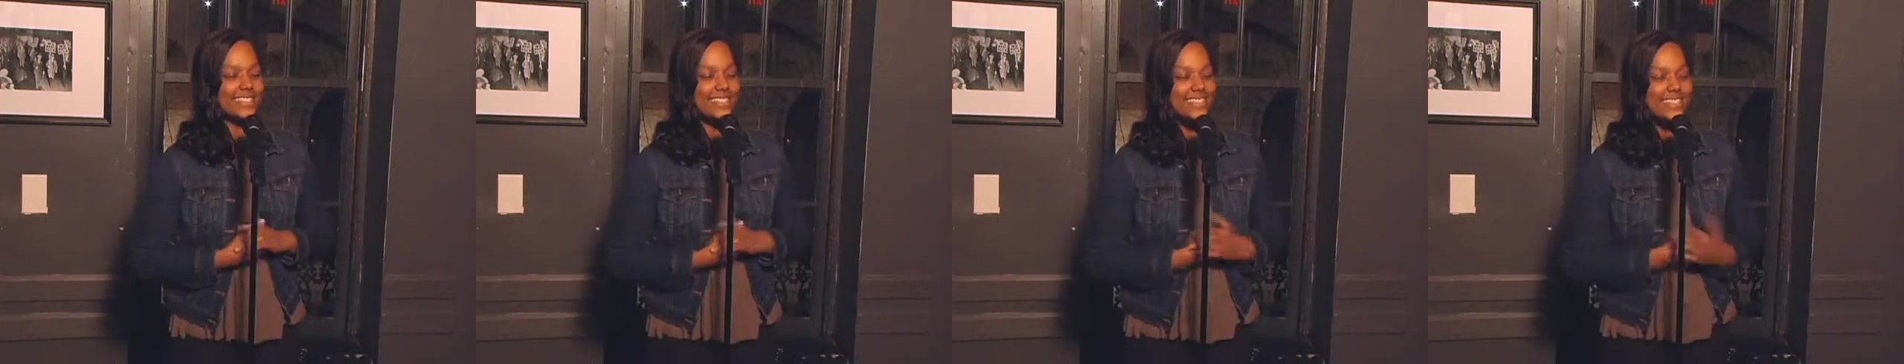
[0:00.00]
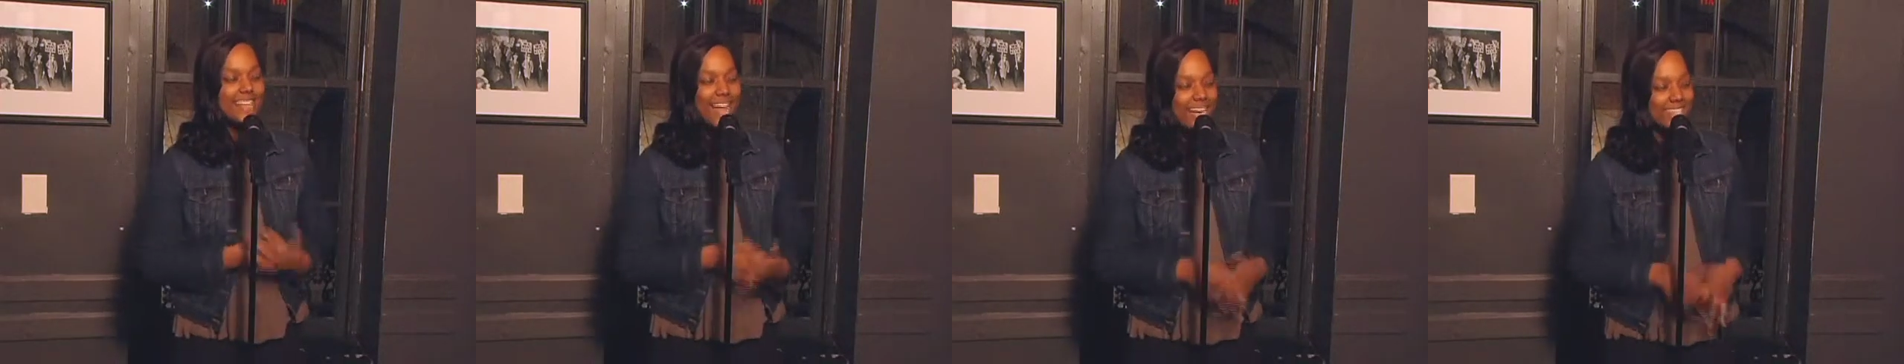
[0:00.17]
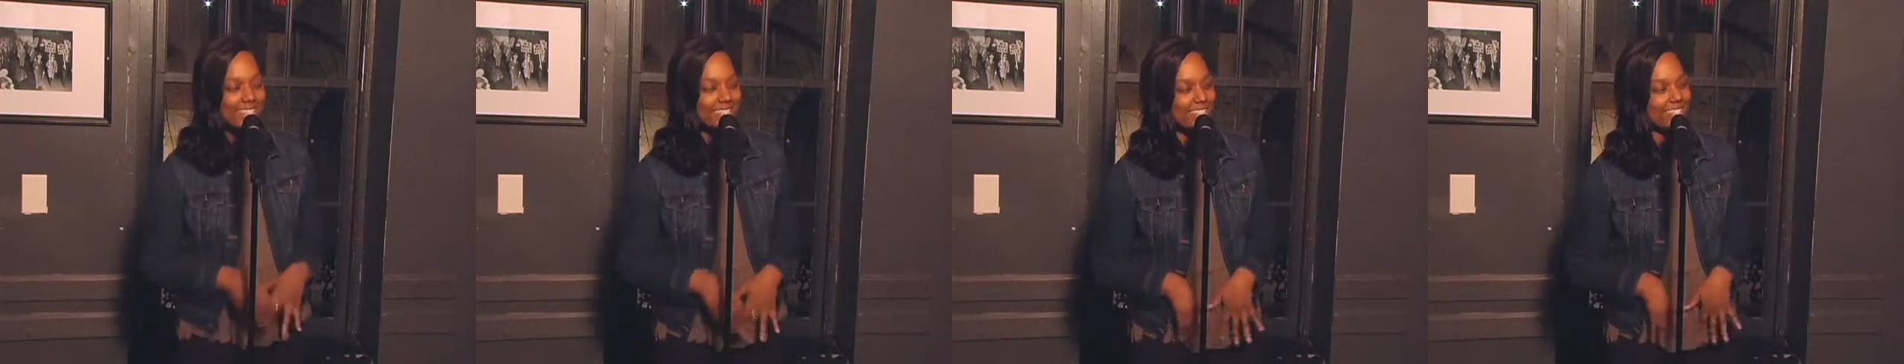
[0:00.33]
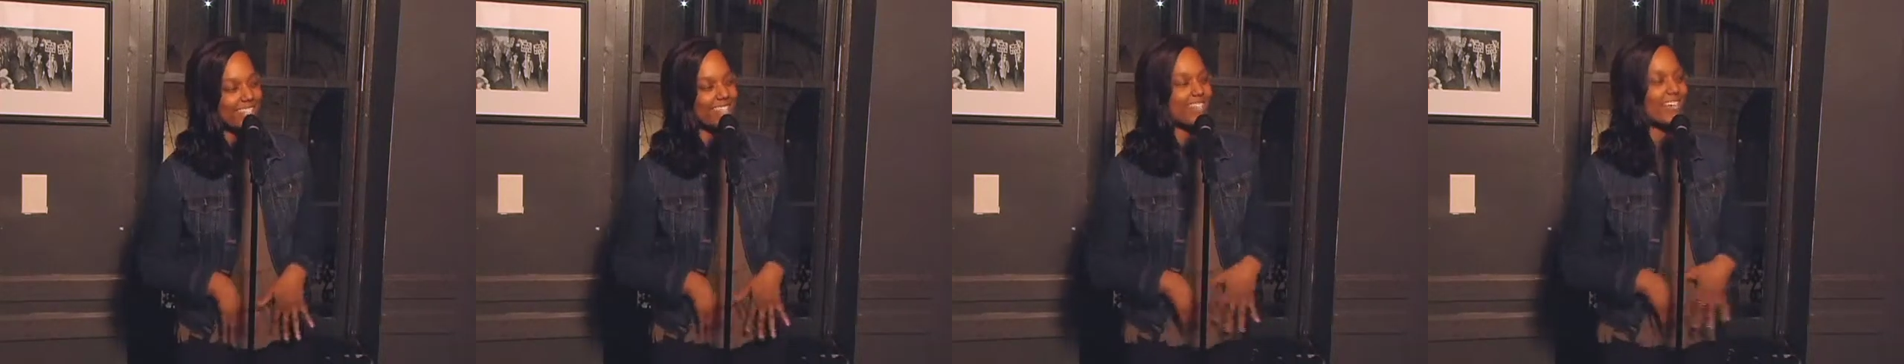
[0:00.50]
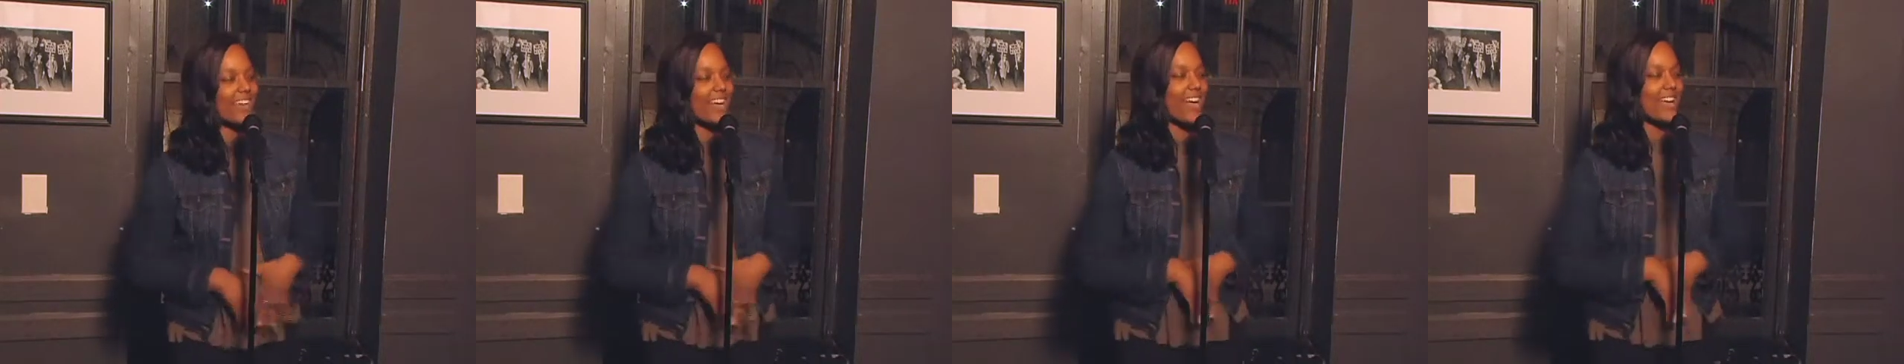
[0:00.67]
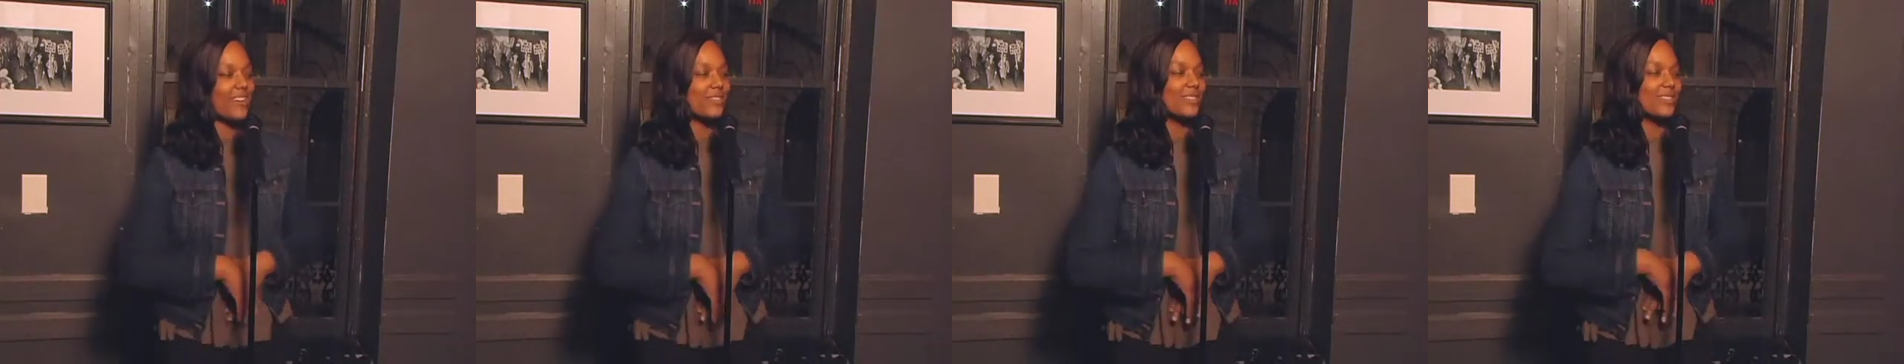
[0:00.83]
Last year
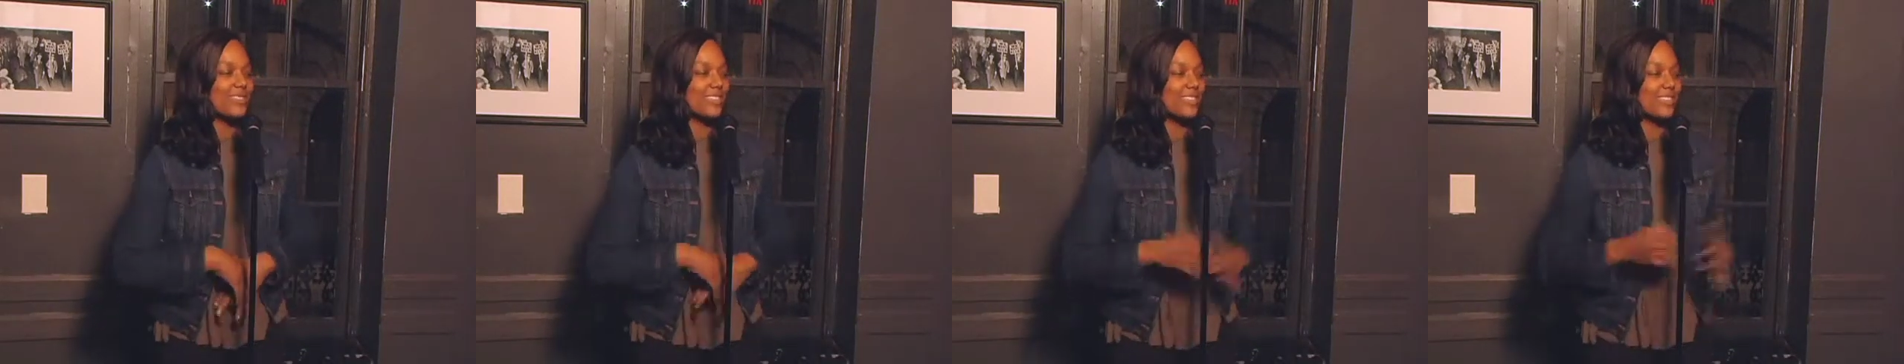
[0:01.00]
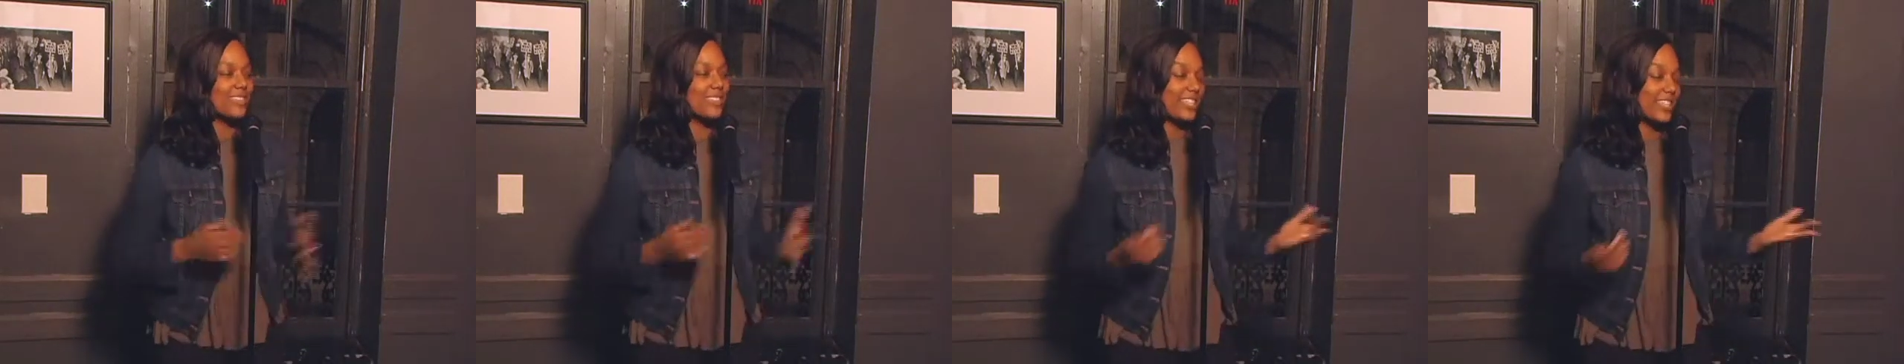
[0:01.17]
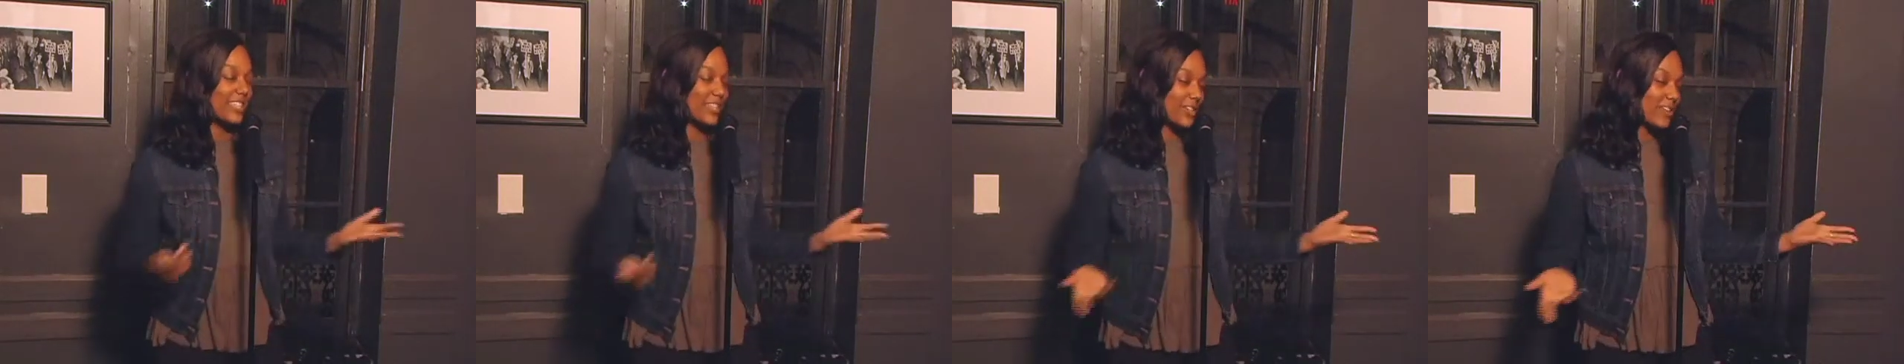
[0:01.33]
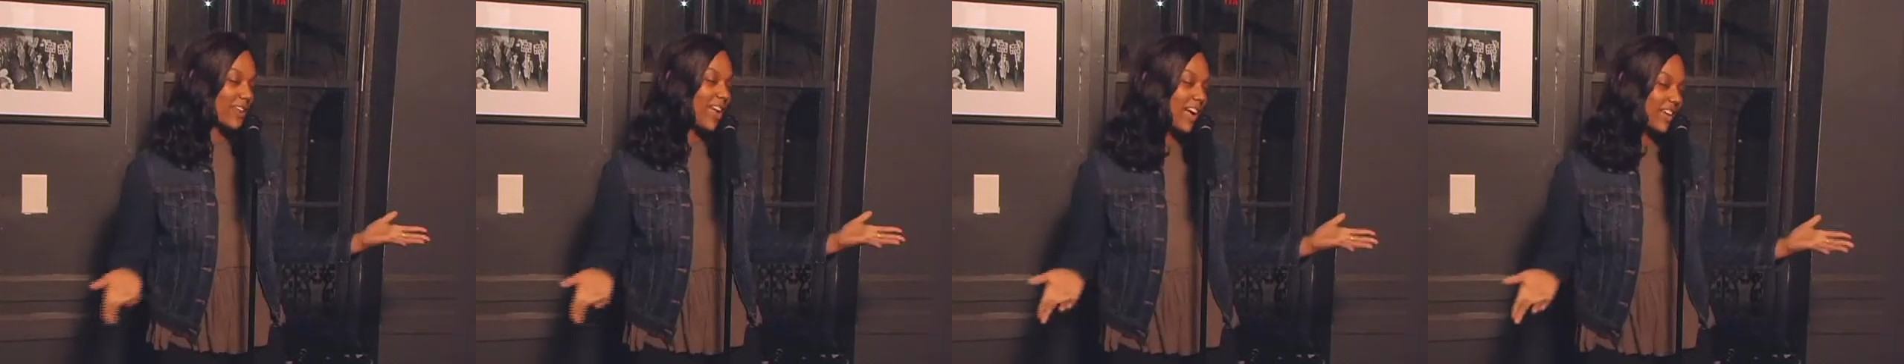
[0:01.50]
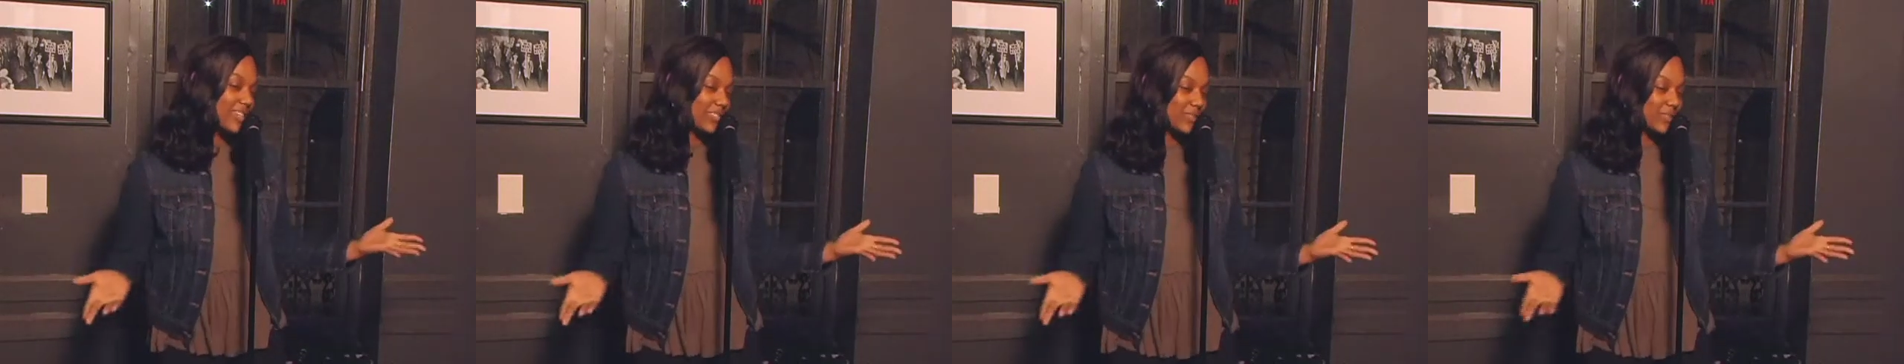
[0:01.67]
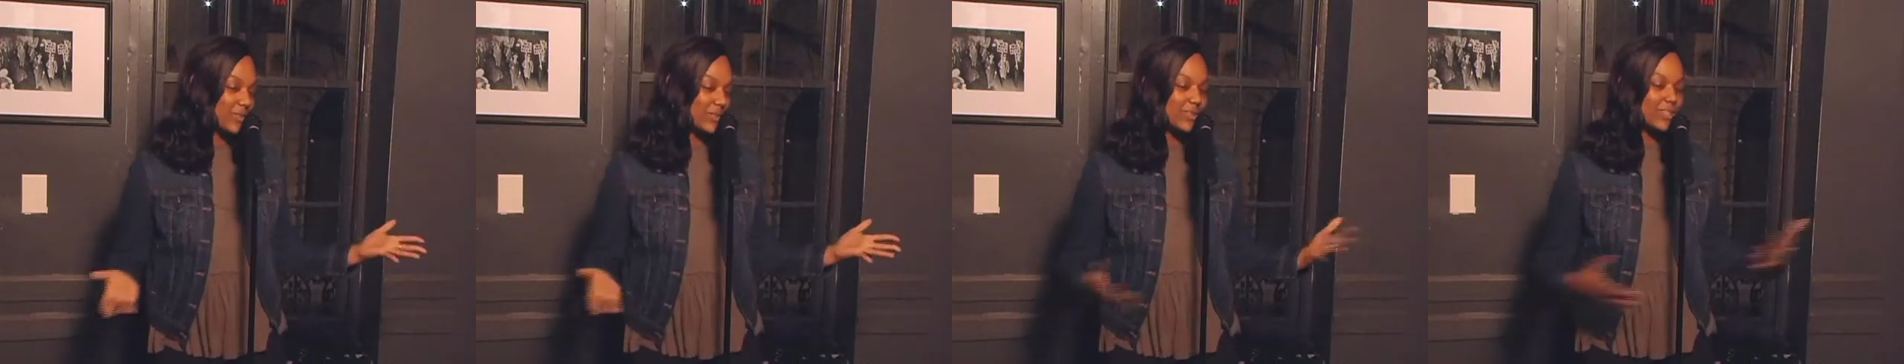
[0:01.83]
I was a senior in high
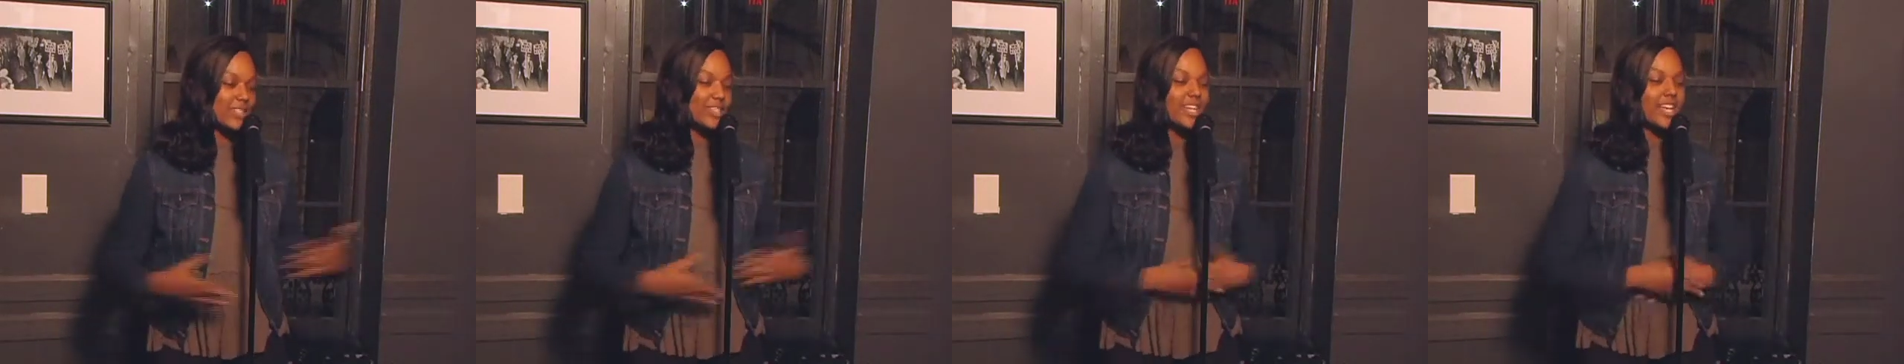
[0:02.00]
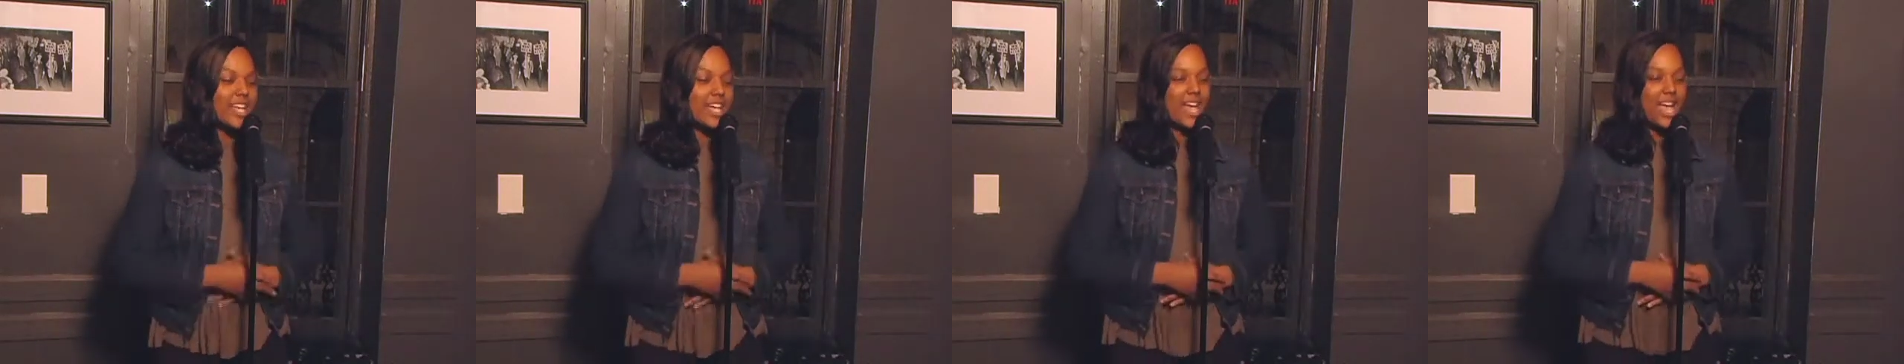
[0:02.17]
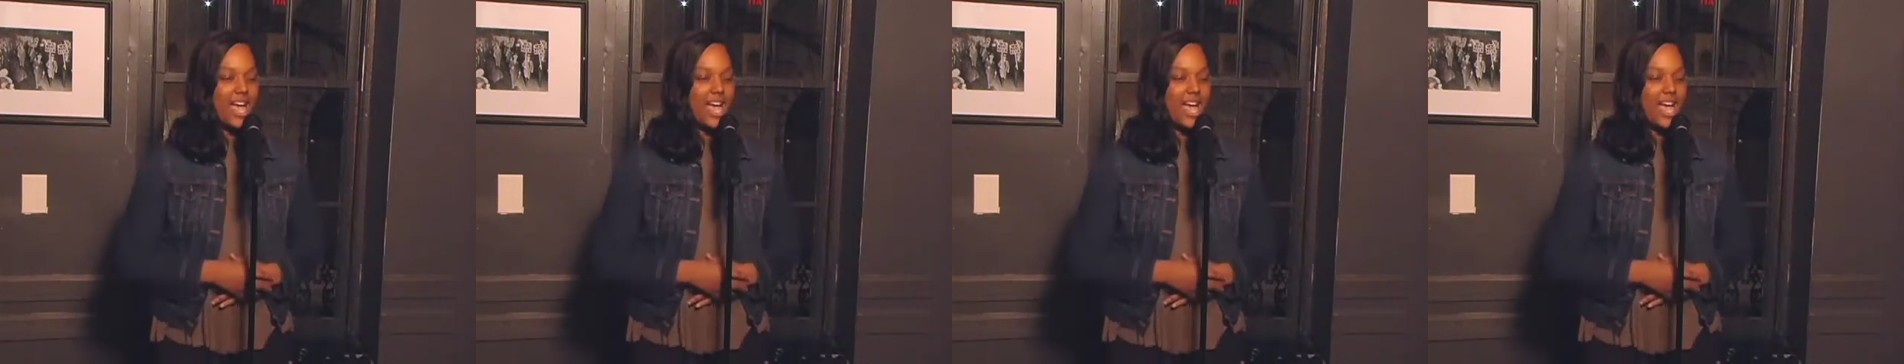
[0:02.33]
school,